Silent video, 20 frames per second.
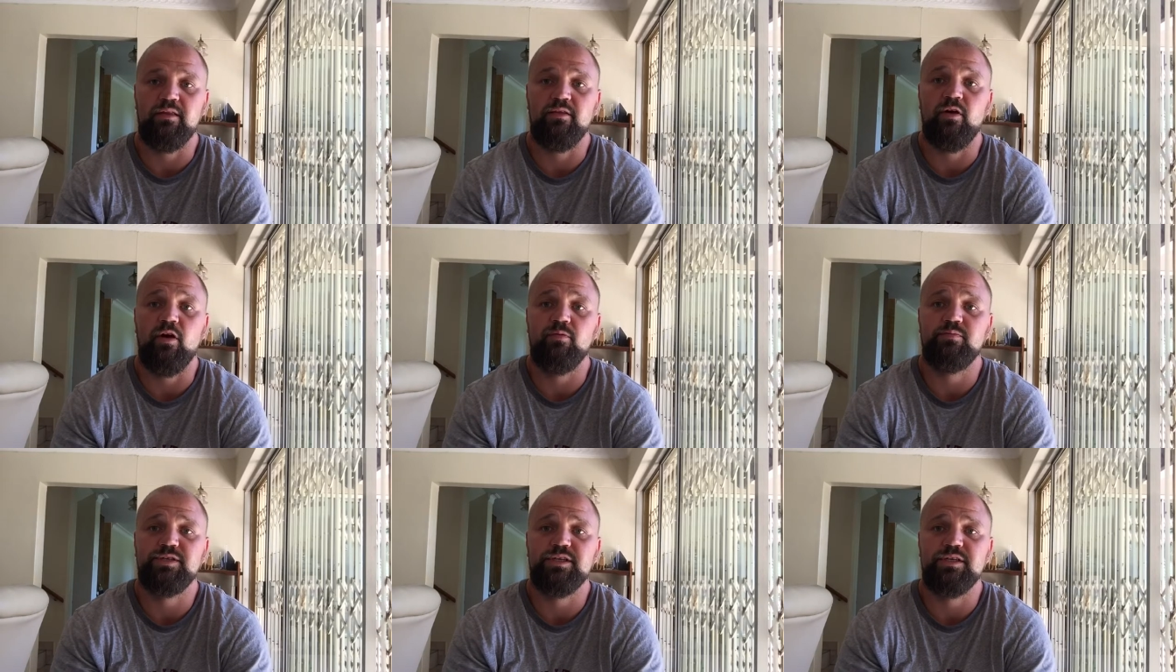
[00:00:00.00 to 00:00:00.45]
The
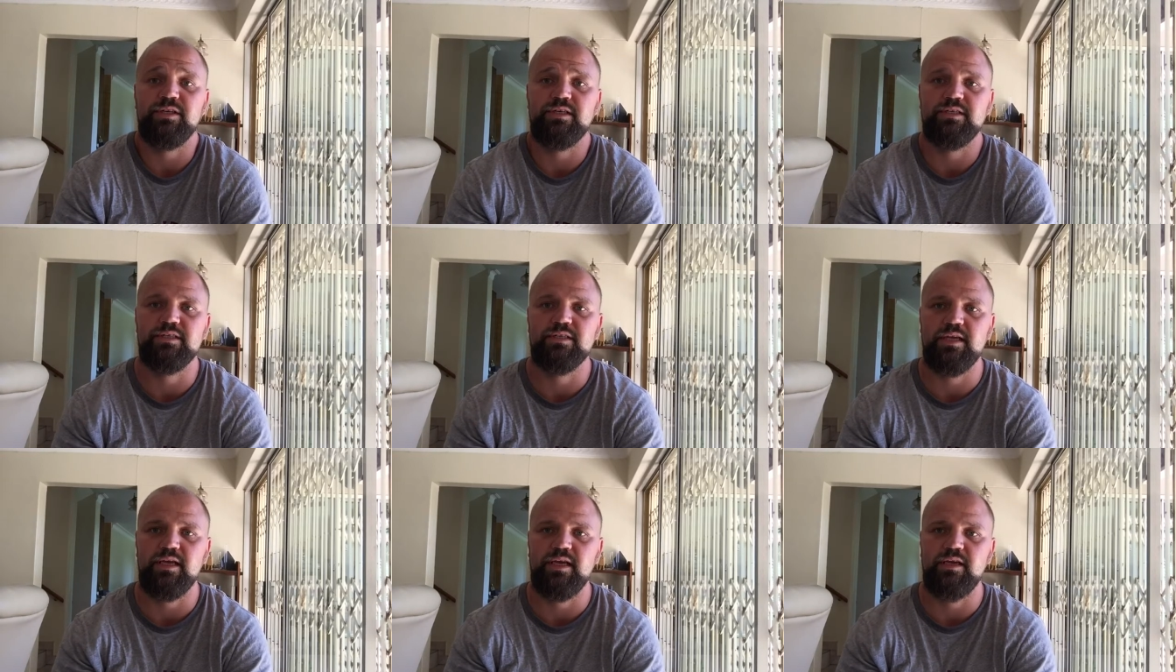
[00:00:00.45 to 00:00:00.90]
option is
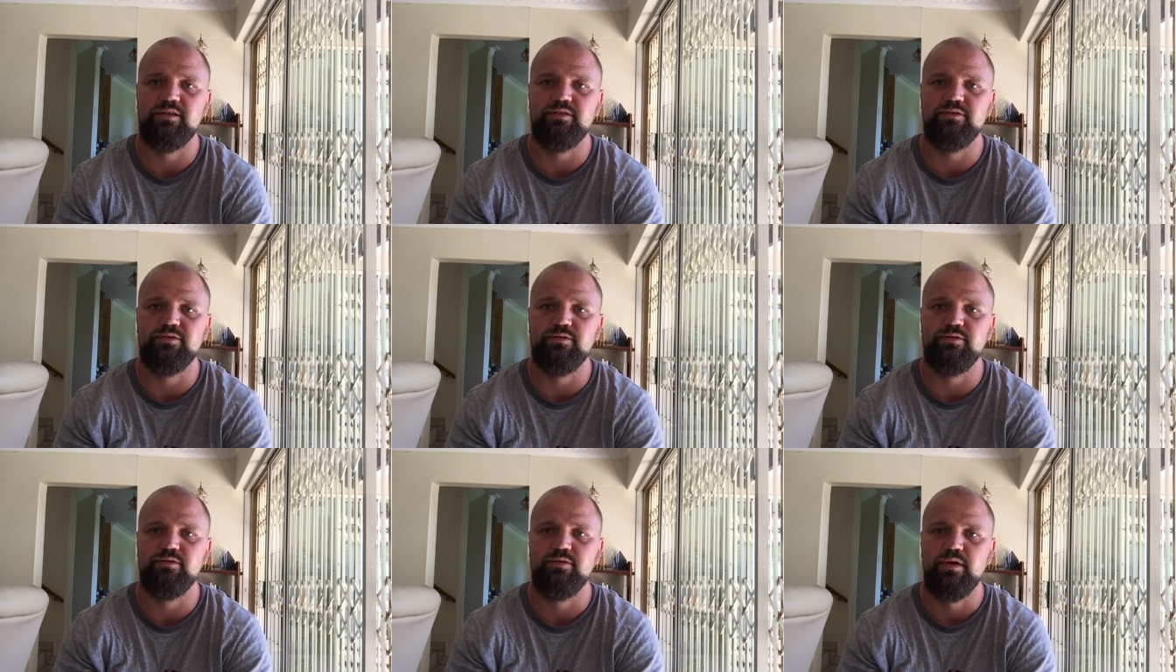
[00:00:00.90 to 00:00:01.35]
there to
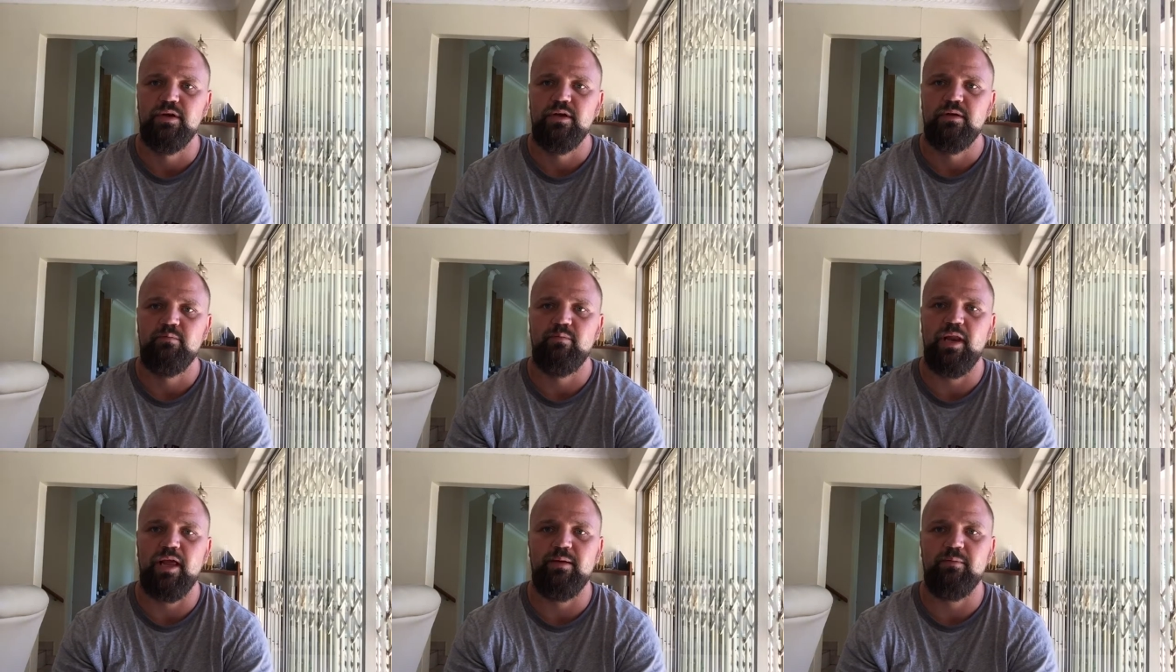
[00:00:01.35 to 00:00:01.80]

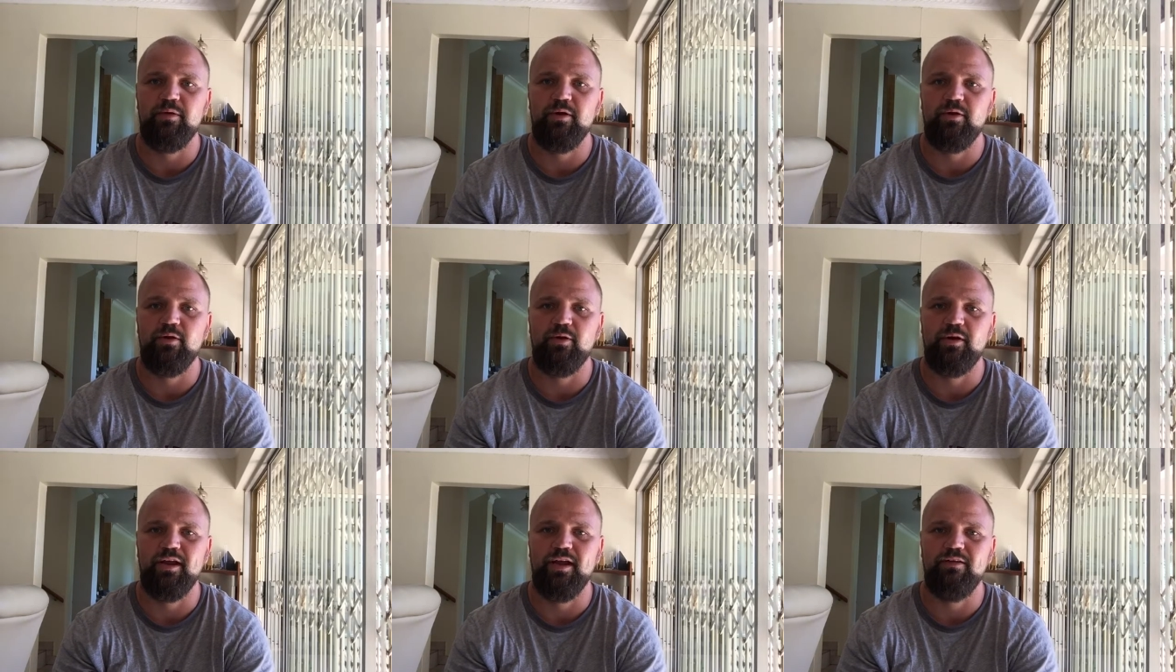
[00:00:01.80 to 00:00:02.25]
blame it
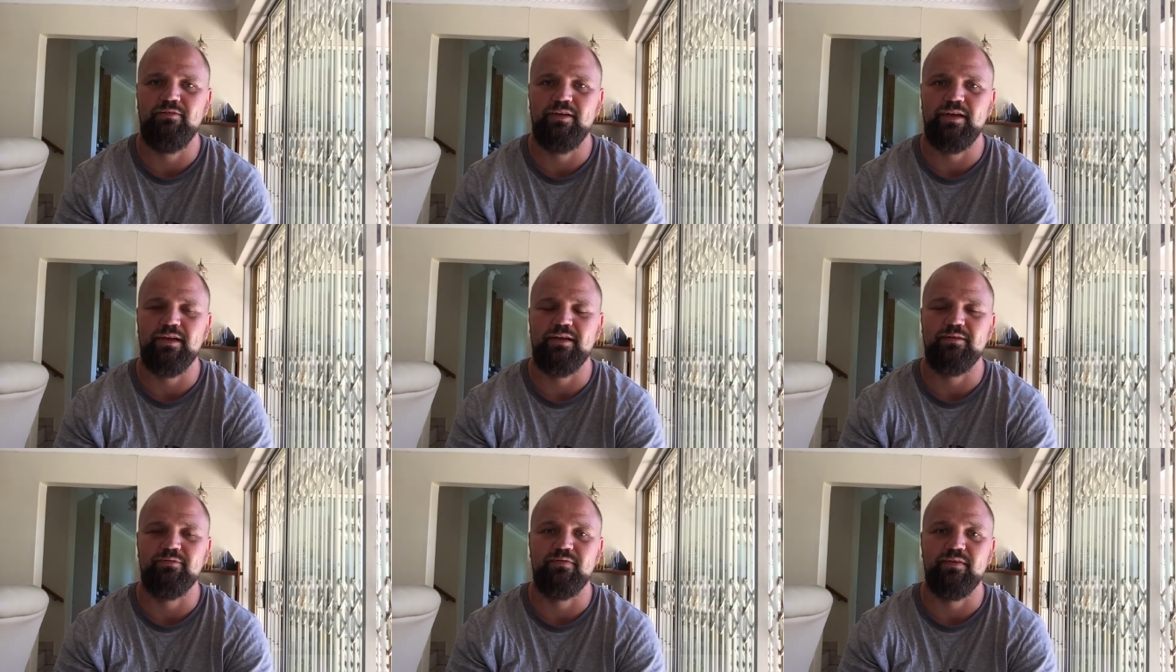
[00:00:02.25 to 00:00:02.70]
on having
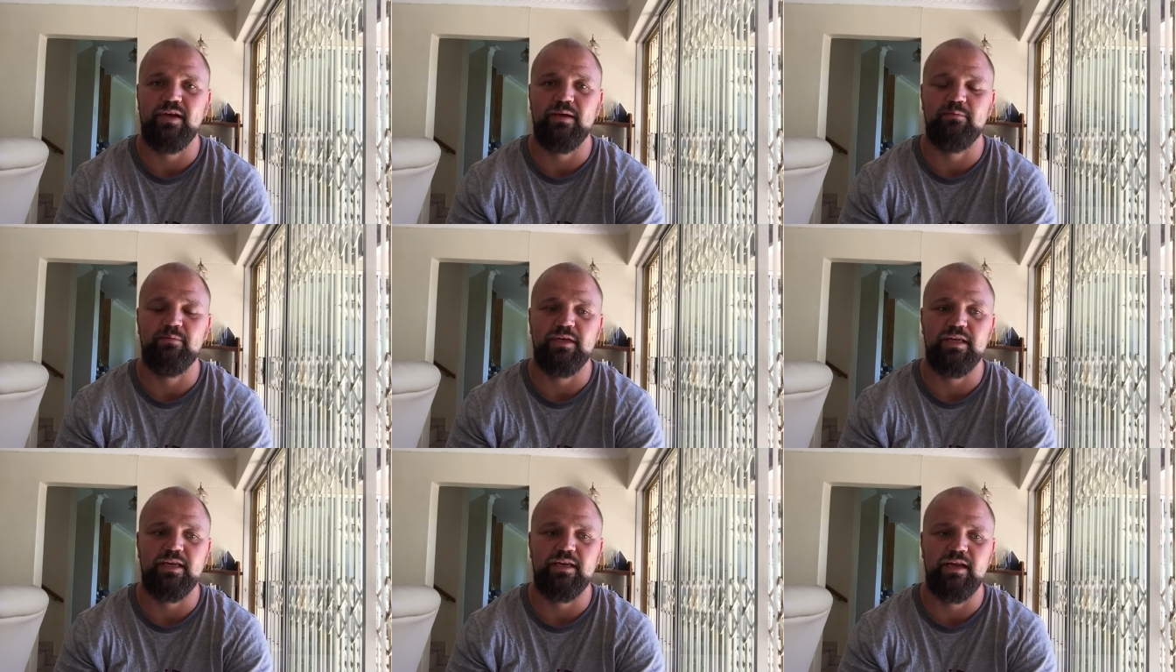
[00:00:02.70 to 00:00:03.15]
a
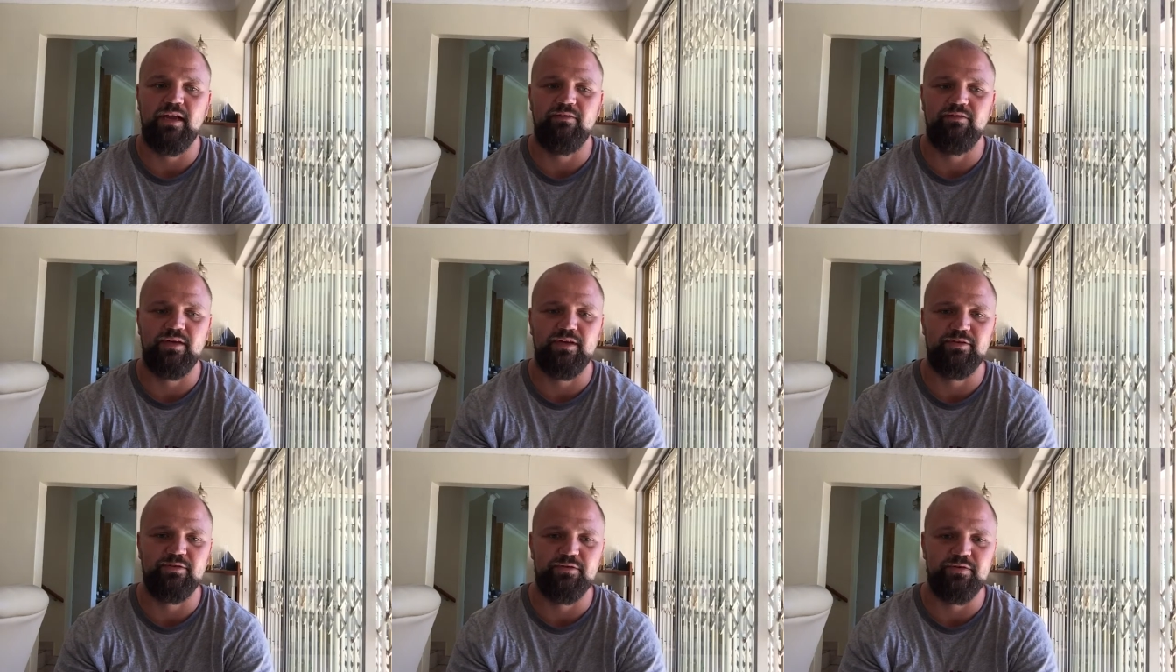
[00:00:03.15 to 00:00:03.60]
family and
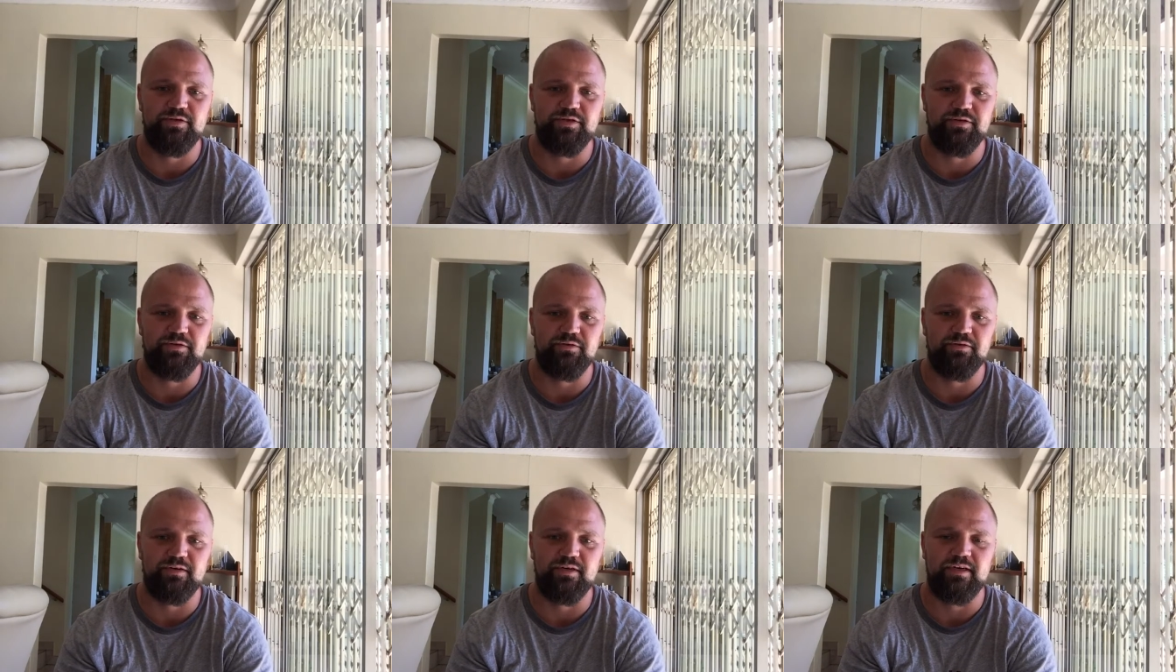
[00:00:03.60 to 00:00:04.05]
having two
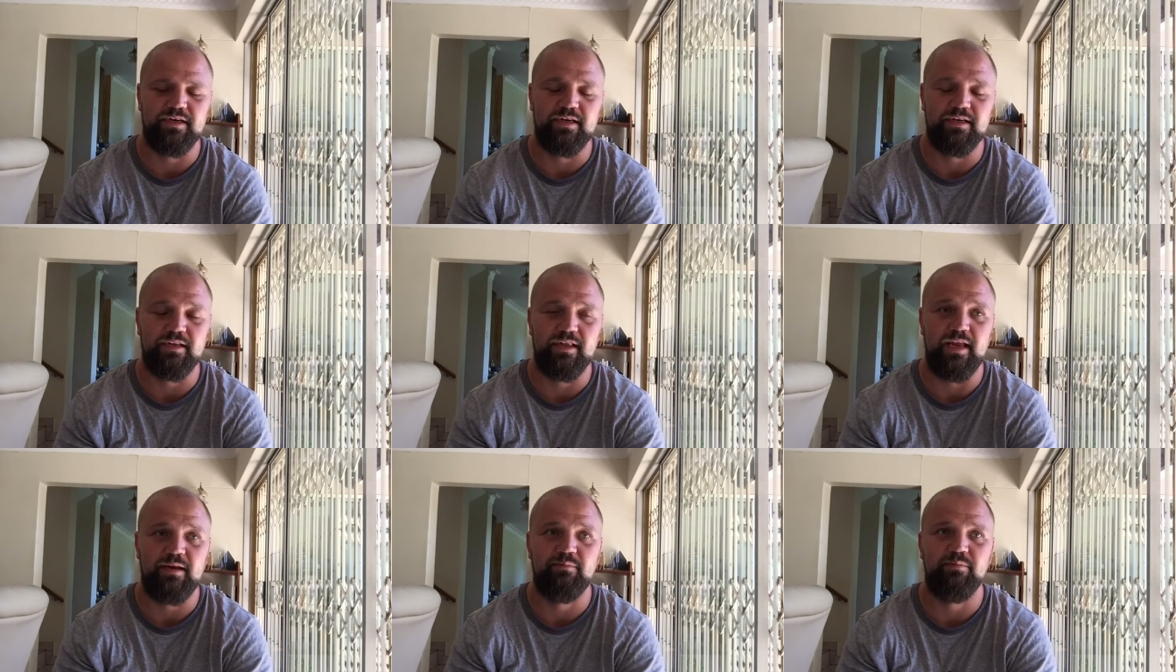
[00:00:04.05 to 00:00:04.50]
children
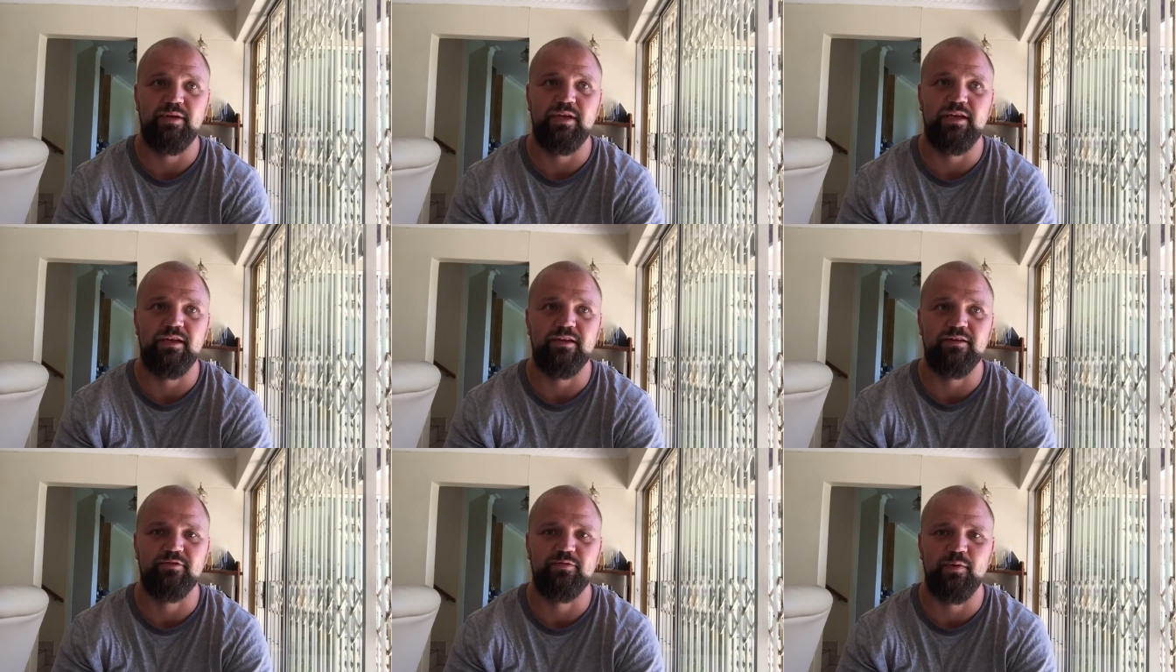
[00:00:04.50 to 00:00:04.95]
and that
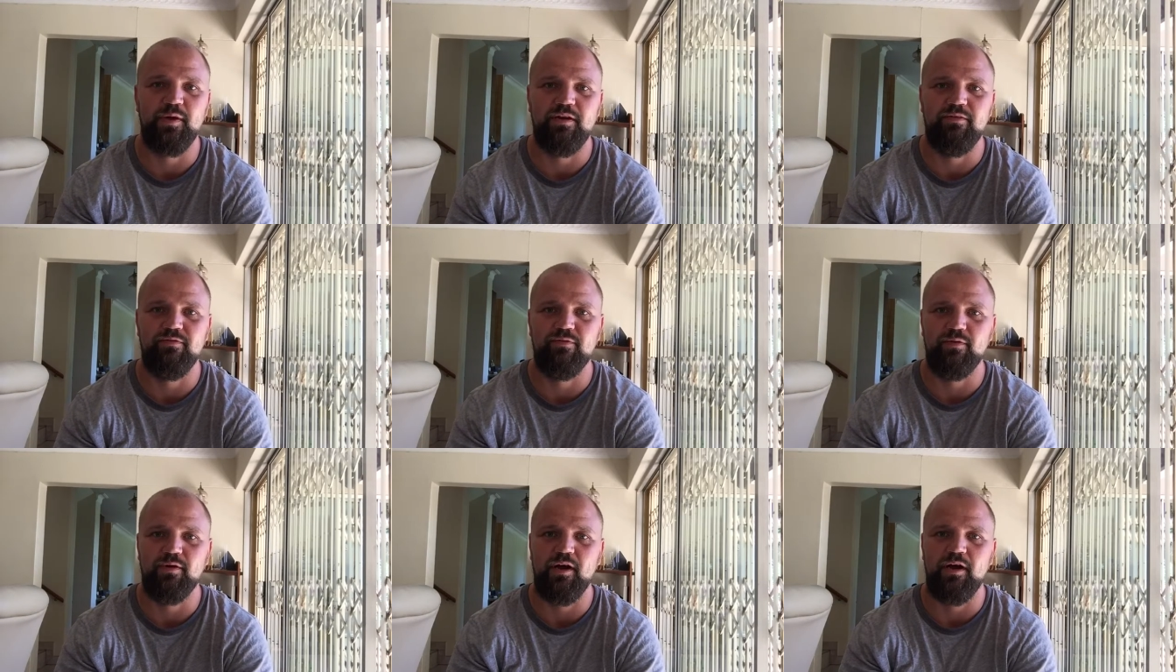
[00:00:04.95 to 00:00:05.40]
being a
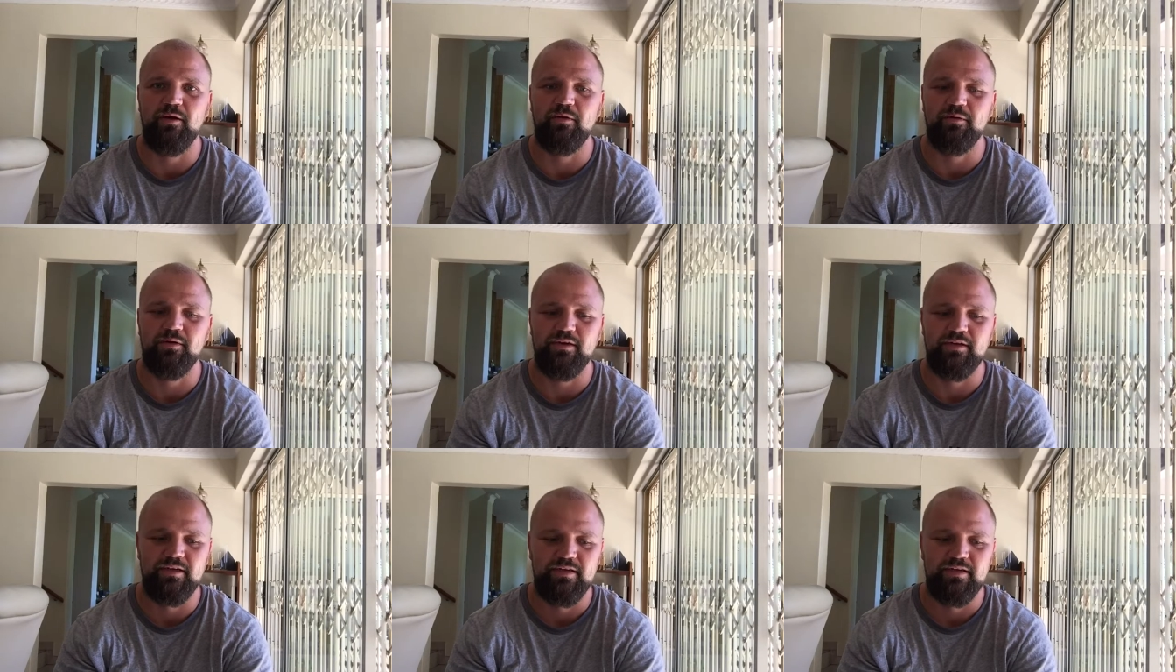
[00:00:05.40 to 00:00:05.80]
24-hour